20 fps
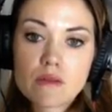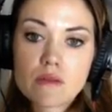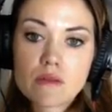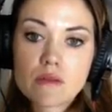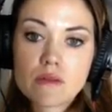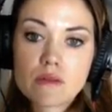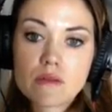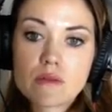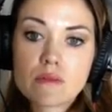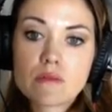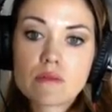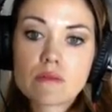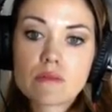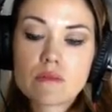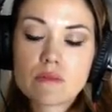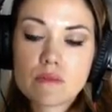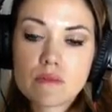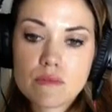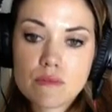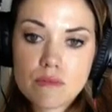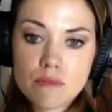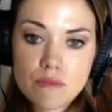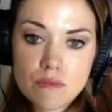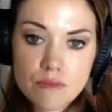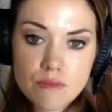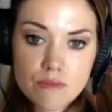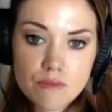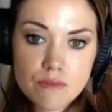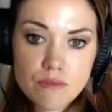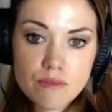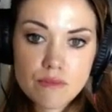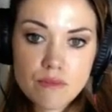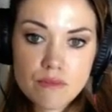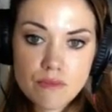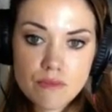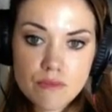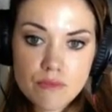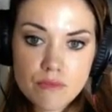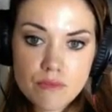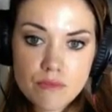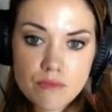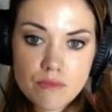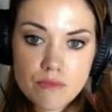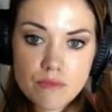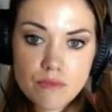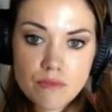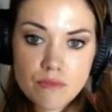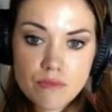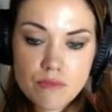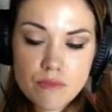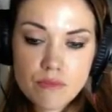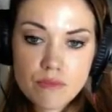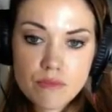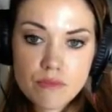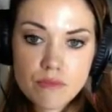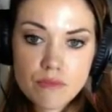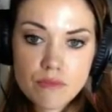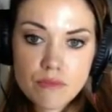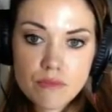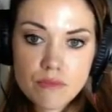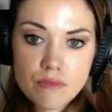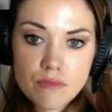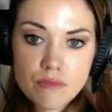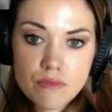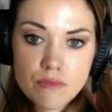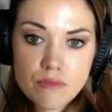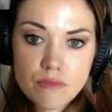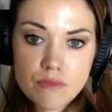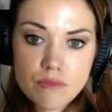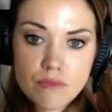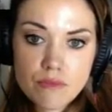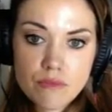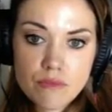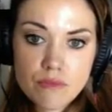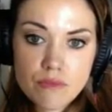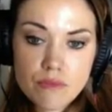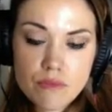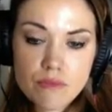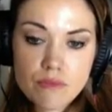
The person shown says nothing.